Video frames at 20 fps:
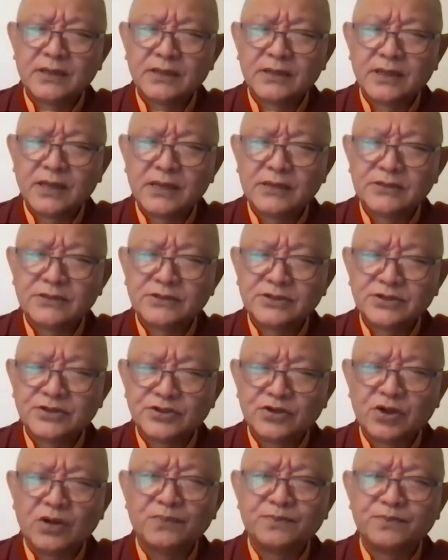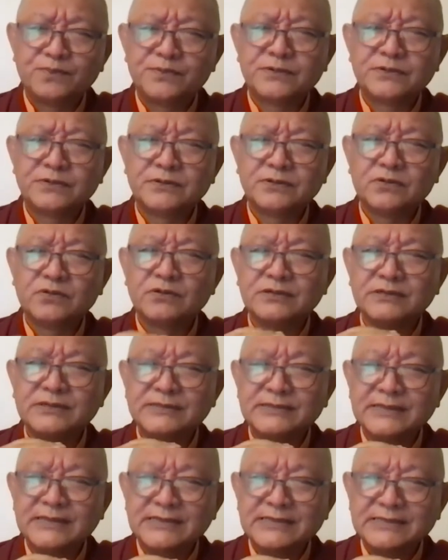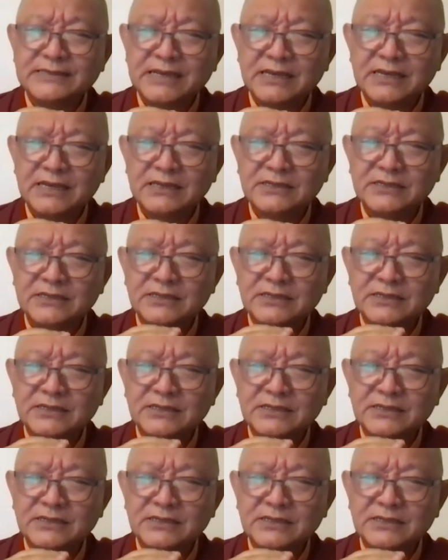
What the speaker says: can stop or seize it.